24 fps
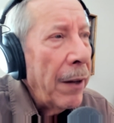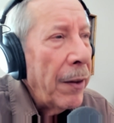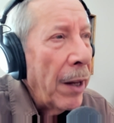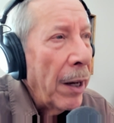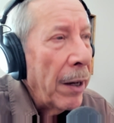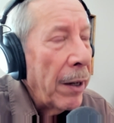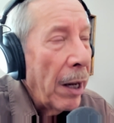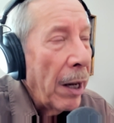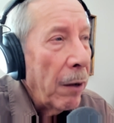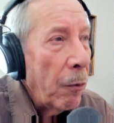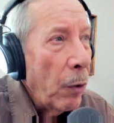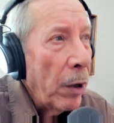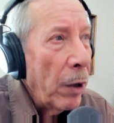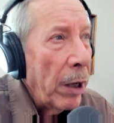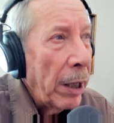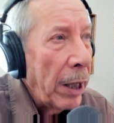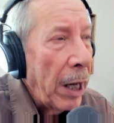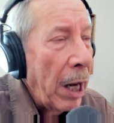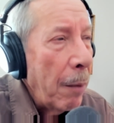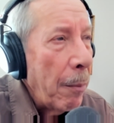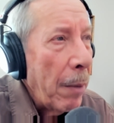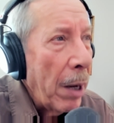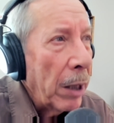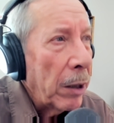Then when I
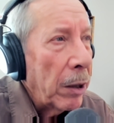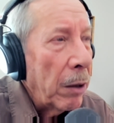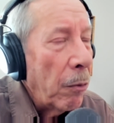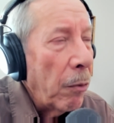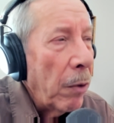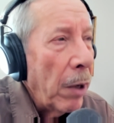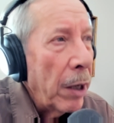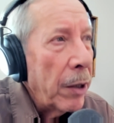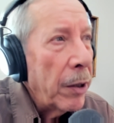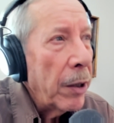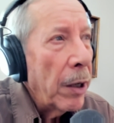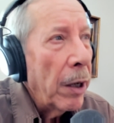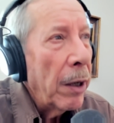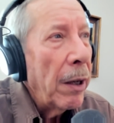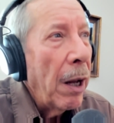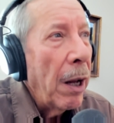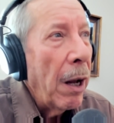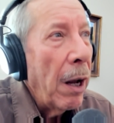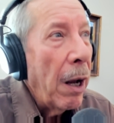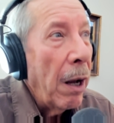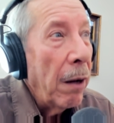came back to Rudyard,